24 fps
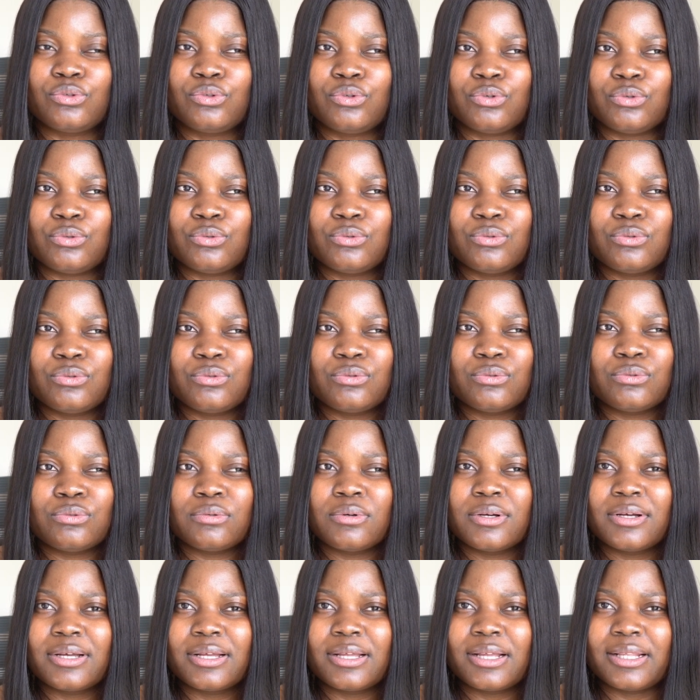
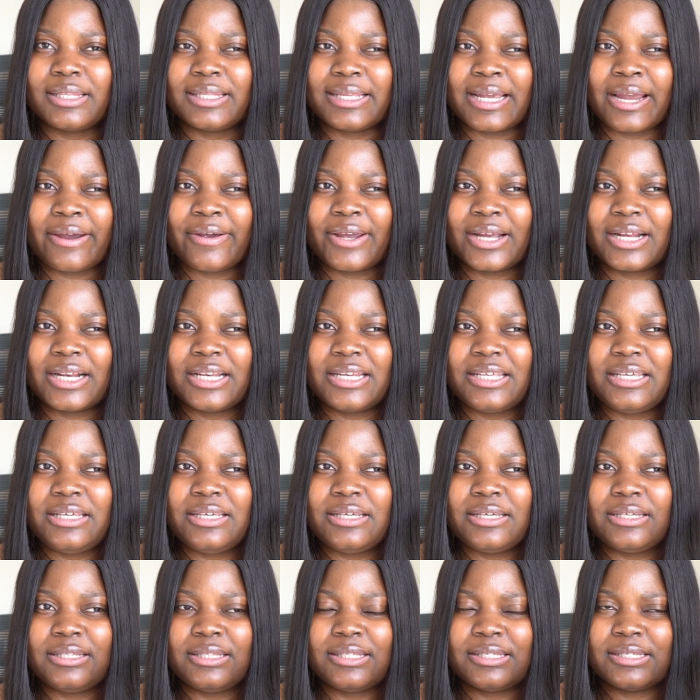do
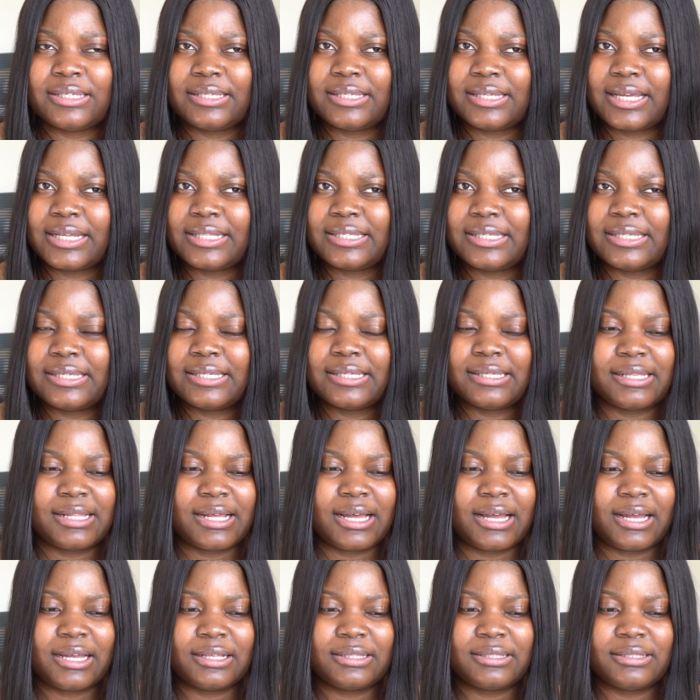directly the settings
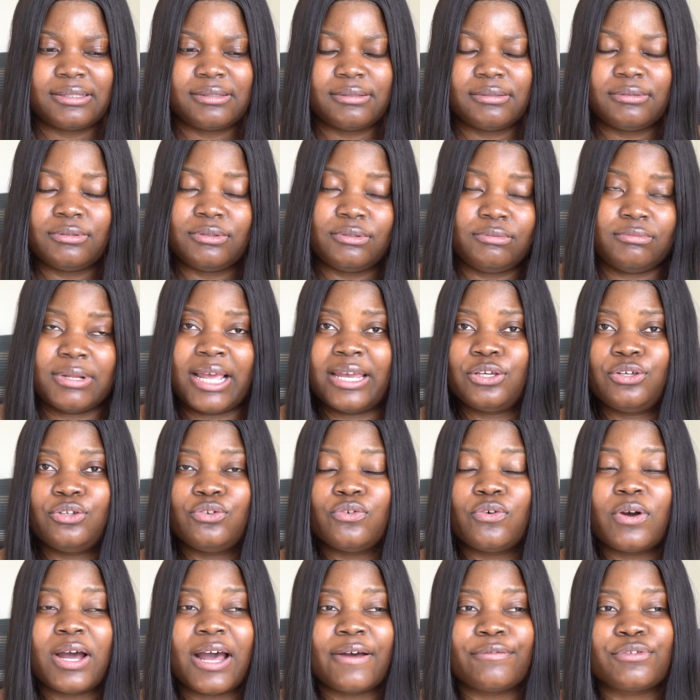that, like, you
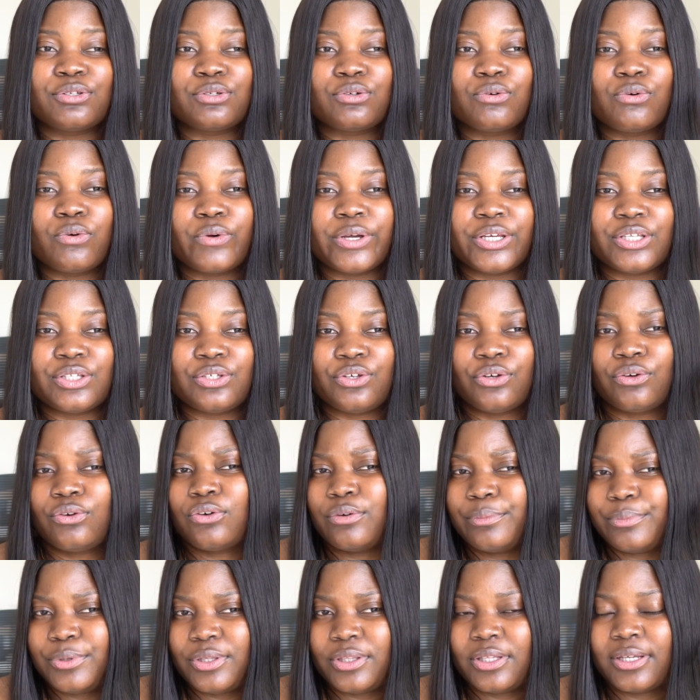don't have to go into your
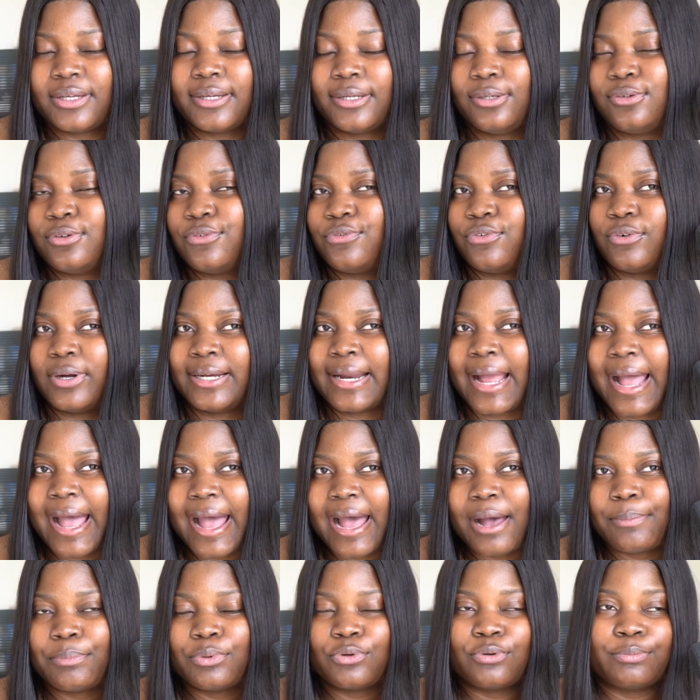computer, look for an
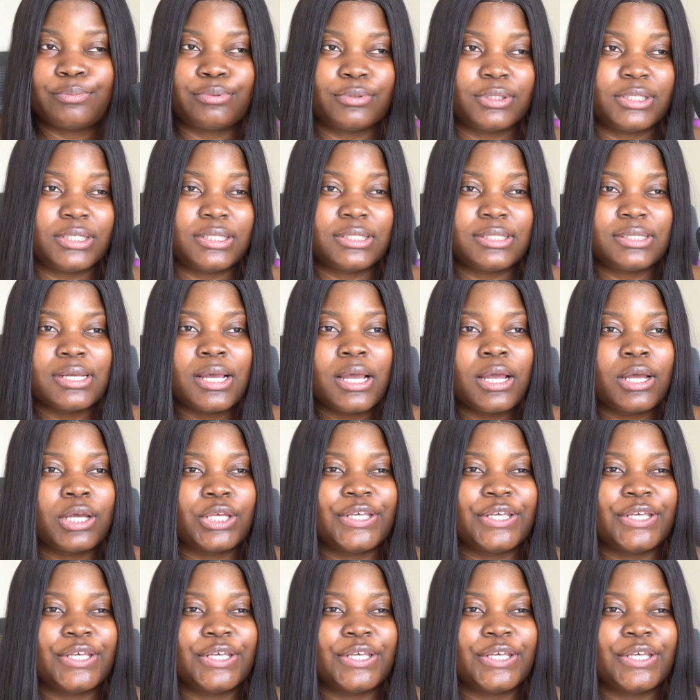app, open it.